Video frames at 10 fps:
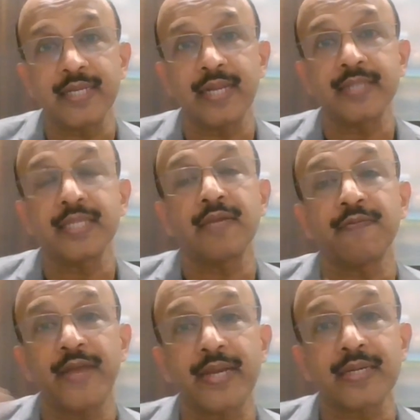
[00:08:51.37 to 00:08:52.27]
and the
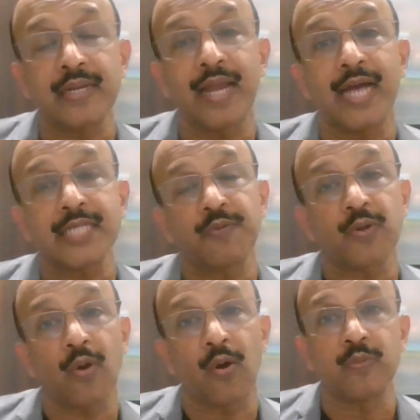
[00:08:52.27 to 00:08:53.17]
effect lasts
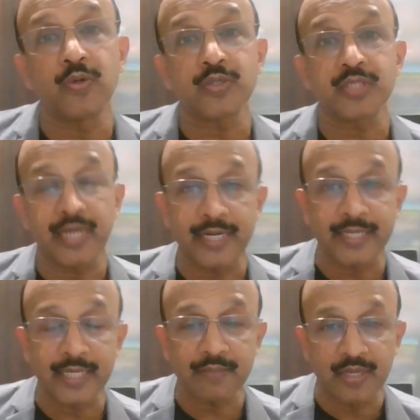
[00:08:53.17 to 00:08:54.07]
for almost
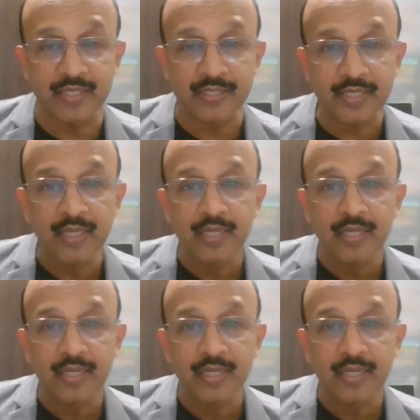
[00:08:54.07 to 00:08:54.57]
18 months.